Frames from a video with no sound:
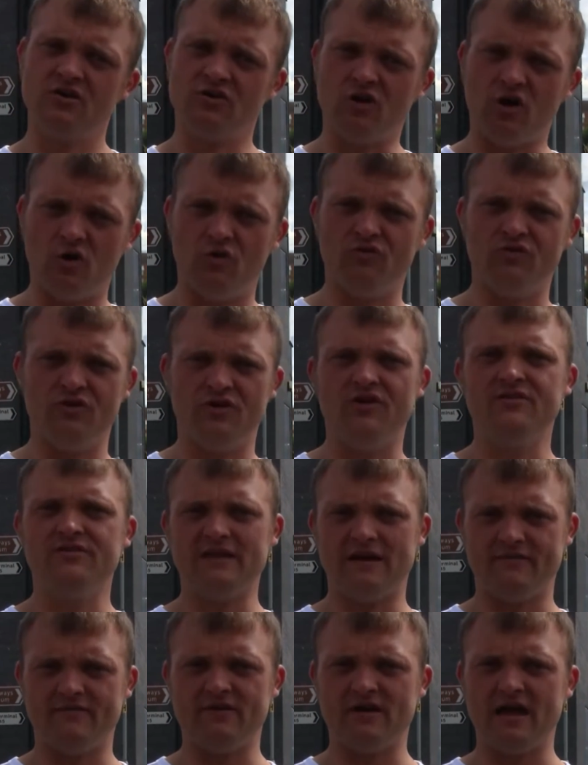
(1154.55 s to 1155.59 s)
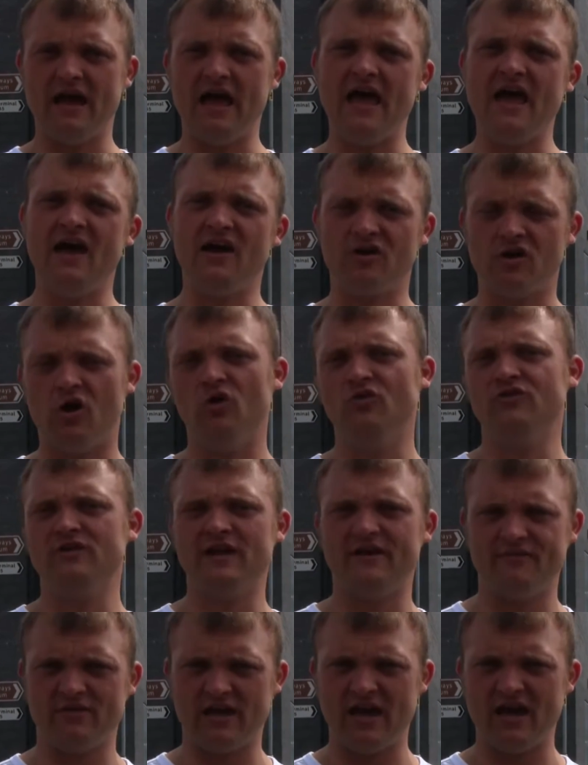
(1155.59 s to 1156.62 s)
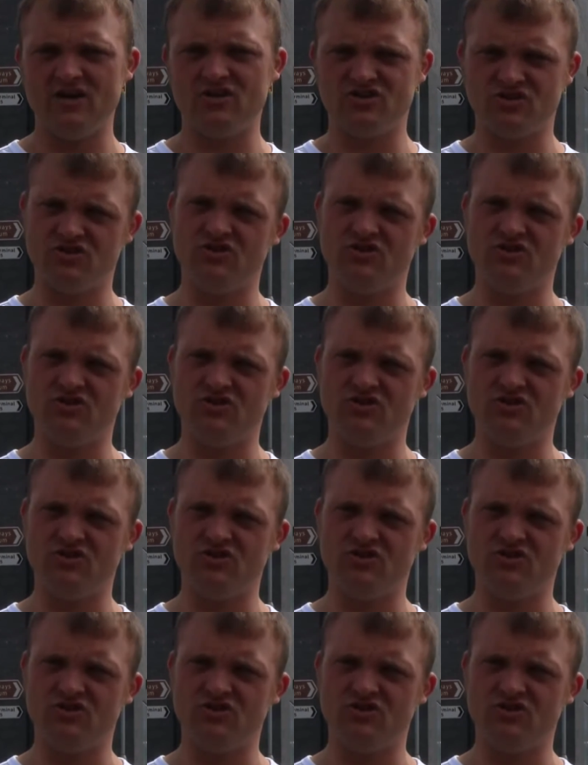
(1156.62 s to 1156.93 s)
Air Calder Navigation